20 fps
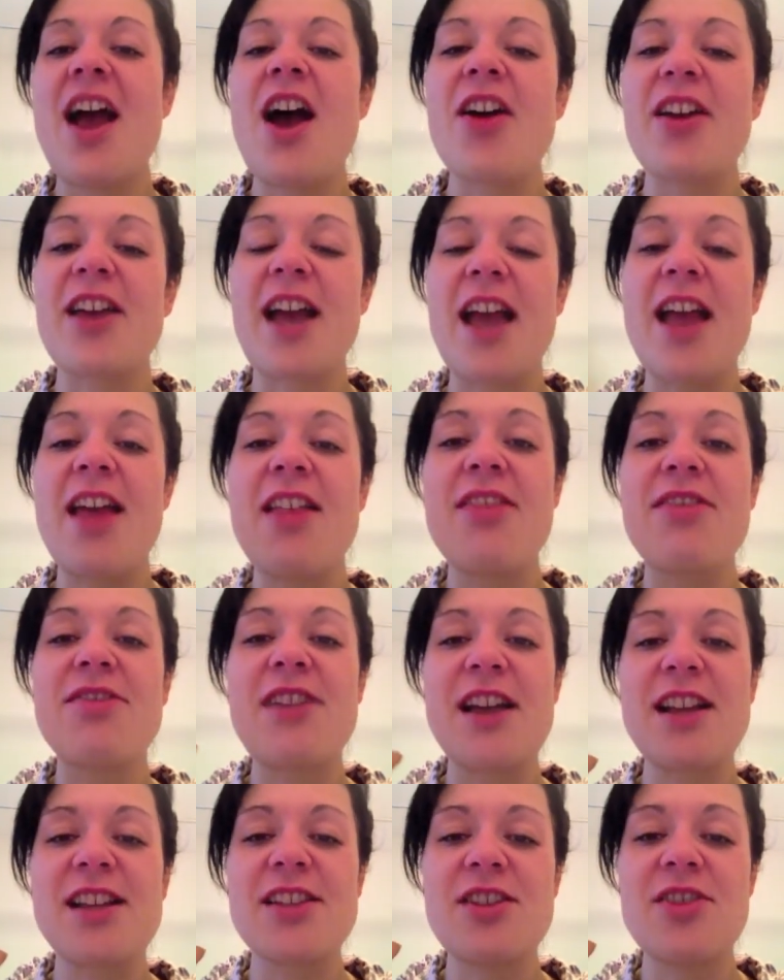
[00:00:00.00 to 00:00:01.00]
Okay,
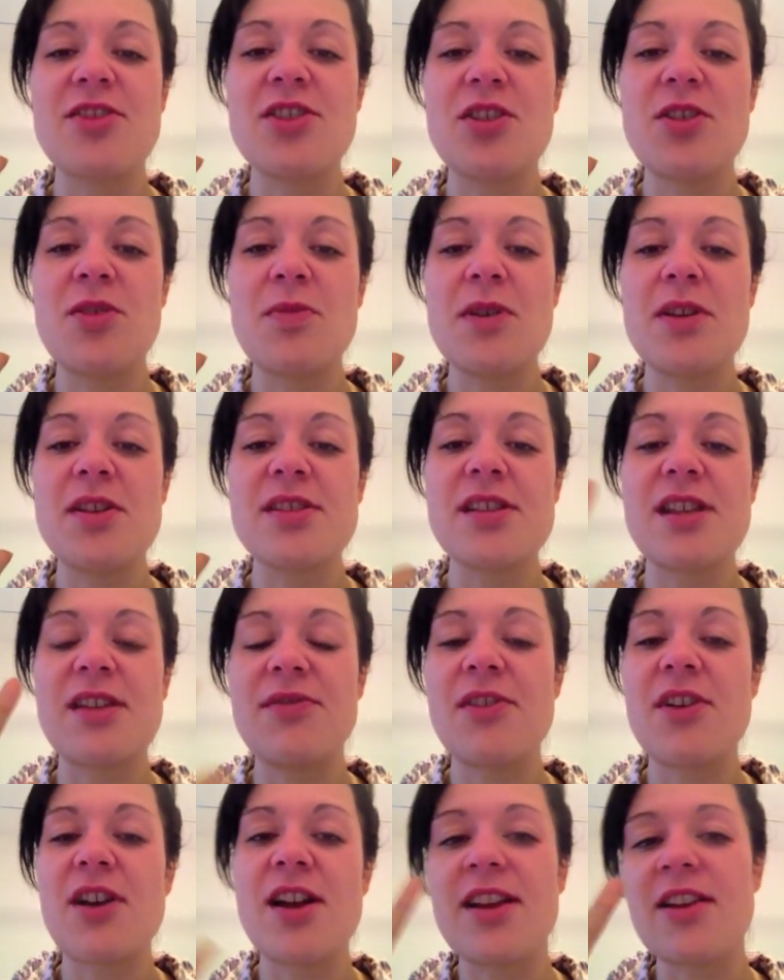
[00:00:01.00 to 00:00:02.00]
thanks YouTubers. If
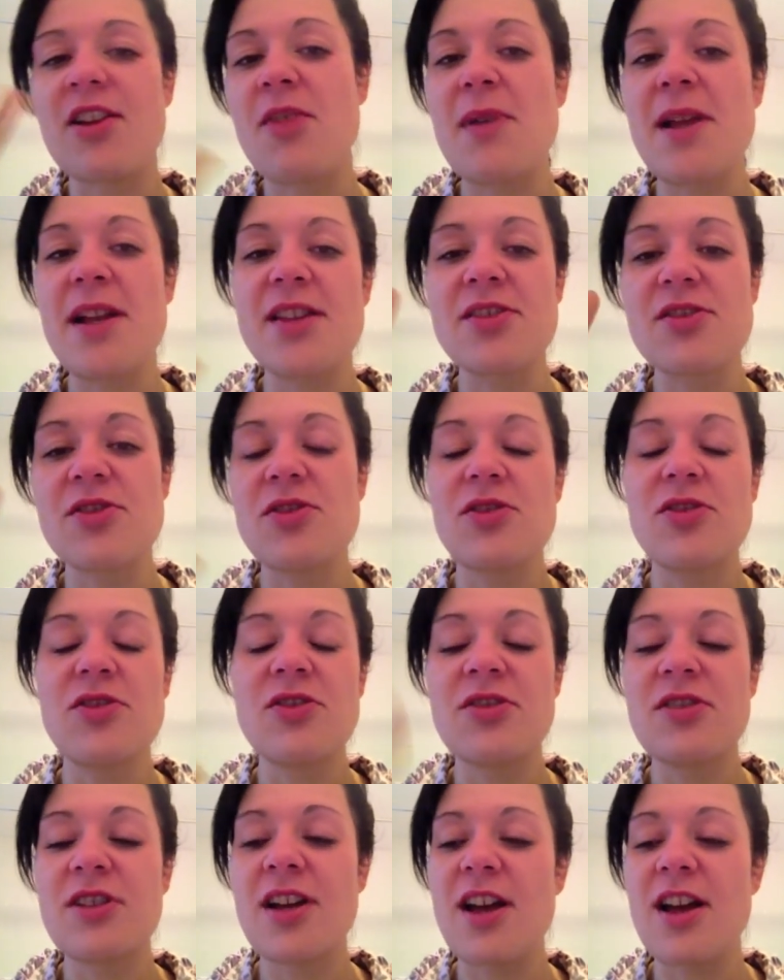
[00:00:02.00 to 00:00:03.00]
you've got any comments
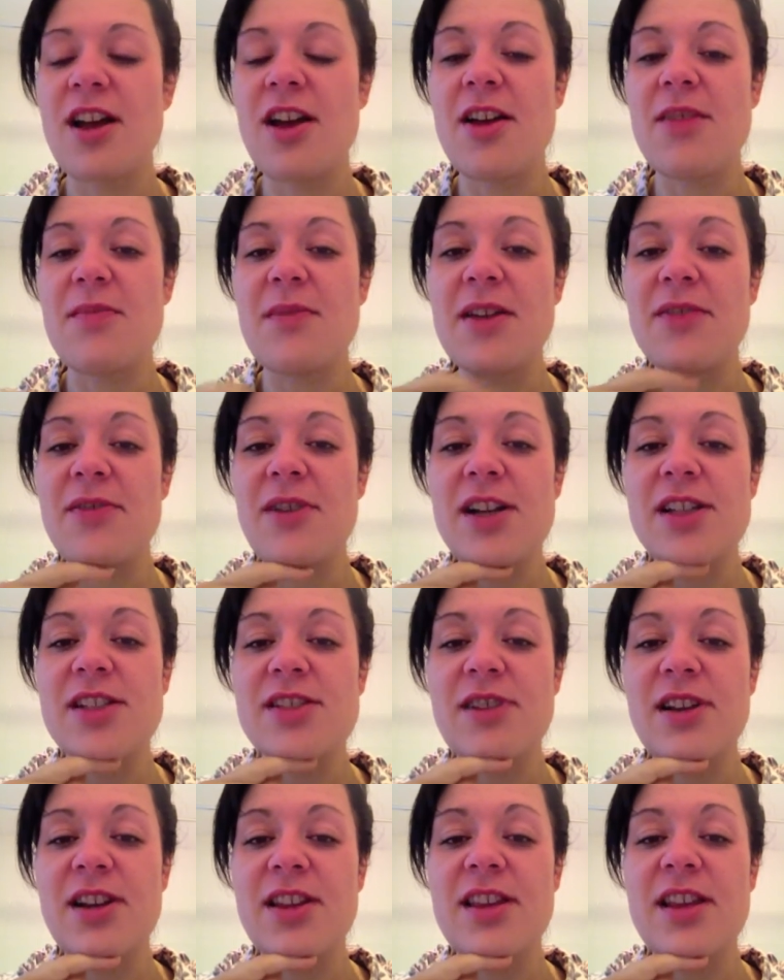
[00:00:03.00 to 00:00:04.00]
or advice
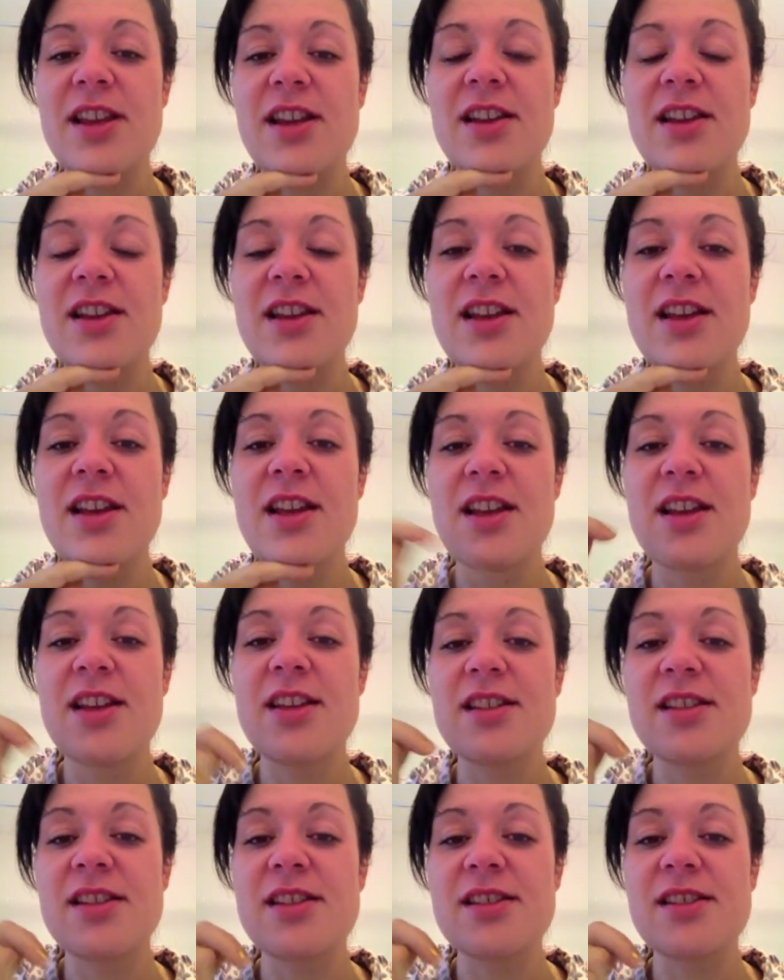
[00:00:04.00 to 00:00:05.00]
or anything,
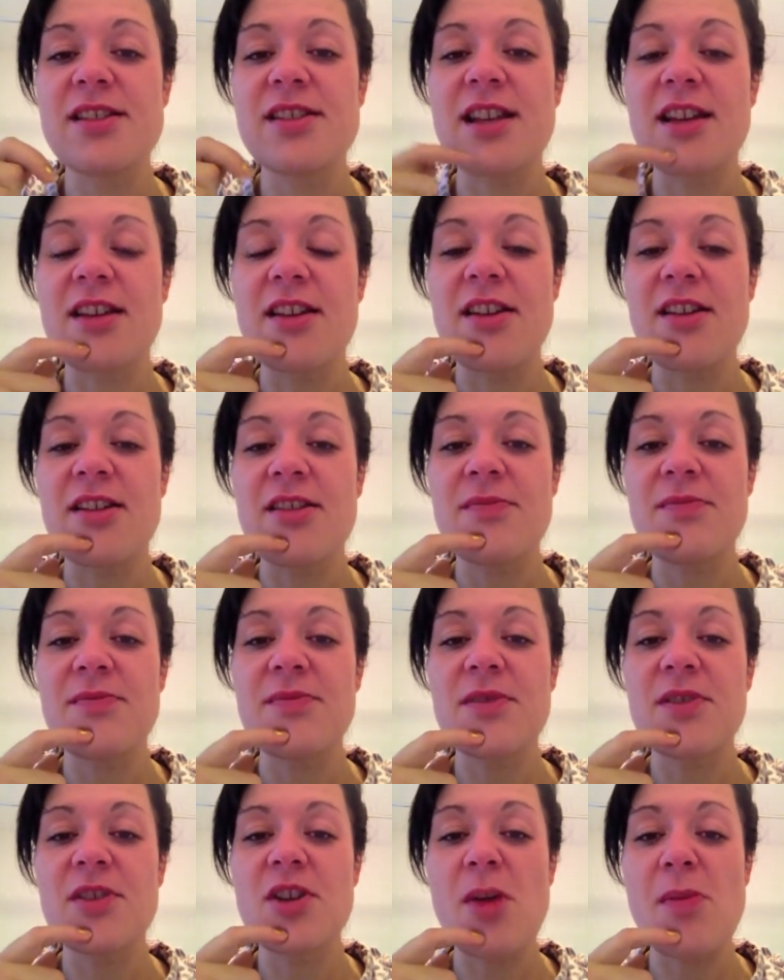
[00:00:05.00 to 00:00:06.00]
stick a
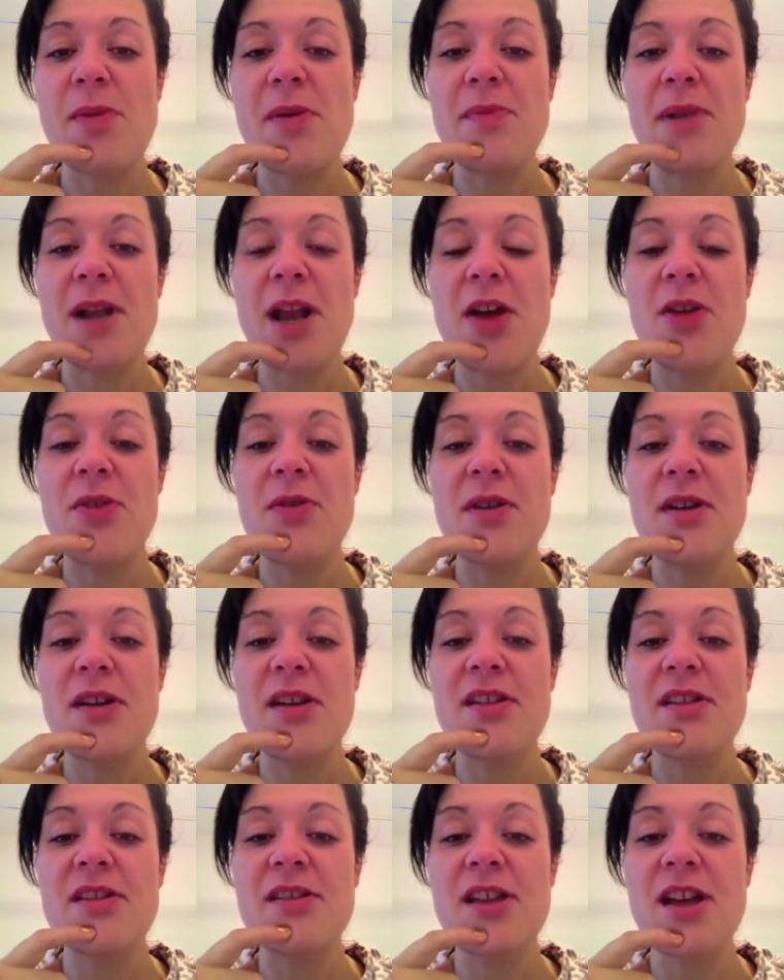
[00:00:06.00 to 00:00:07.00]
comment below,
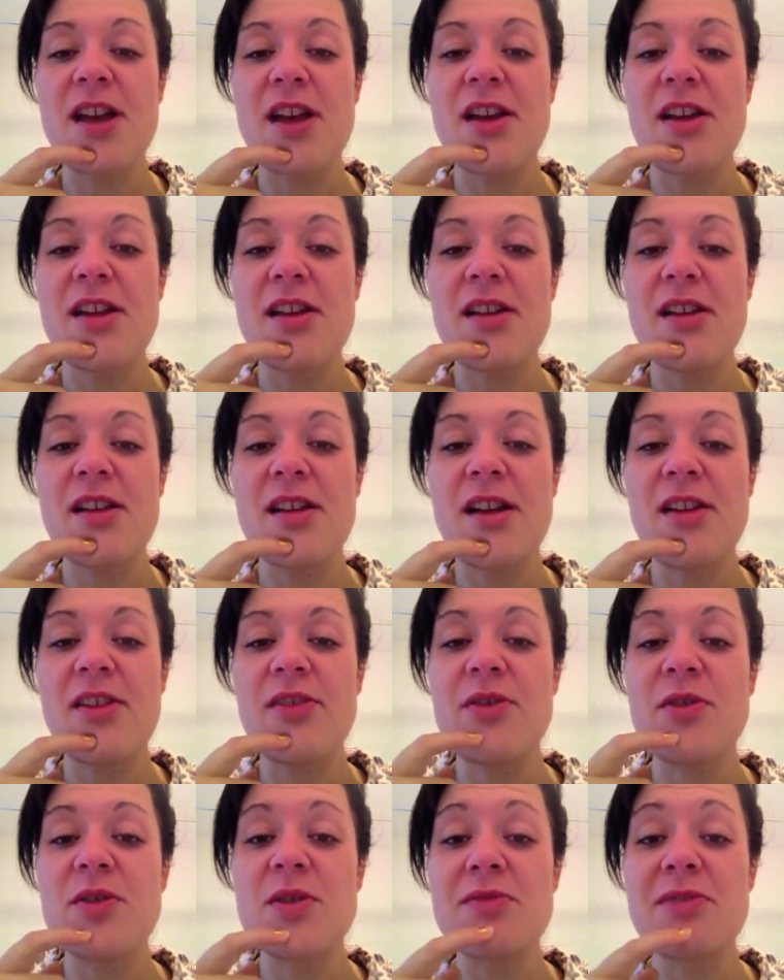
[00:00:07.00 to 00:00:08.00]
and I
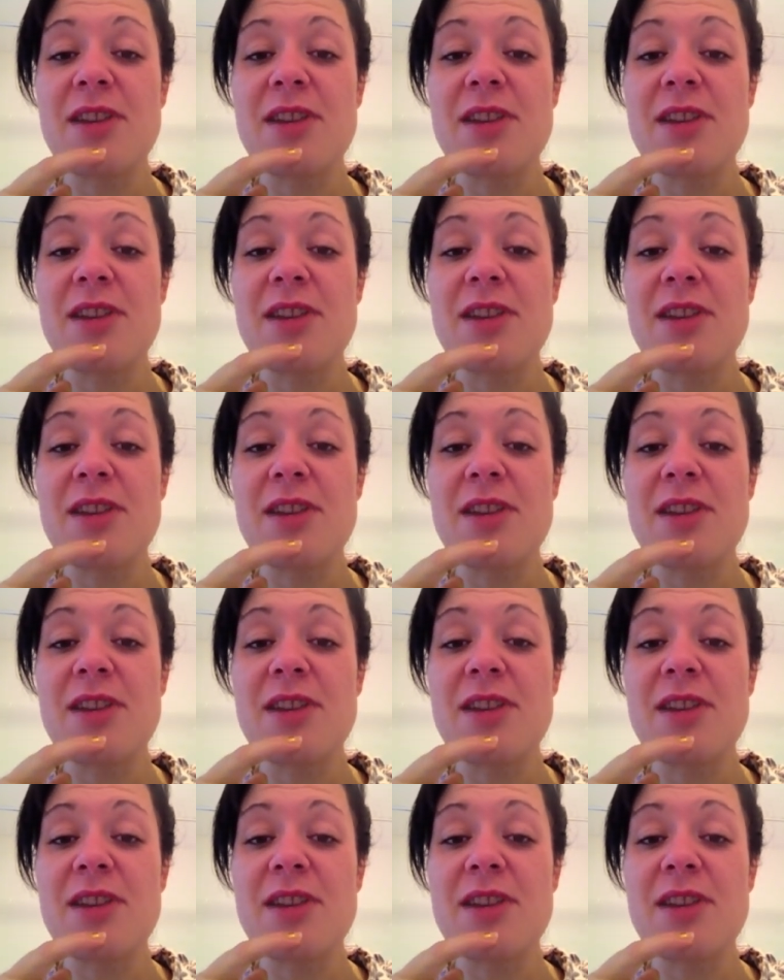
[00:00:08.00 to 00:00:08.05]
look forward to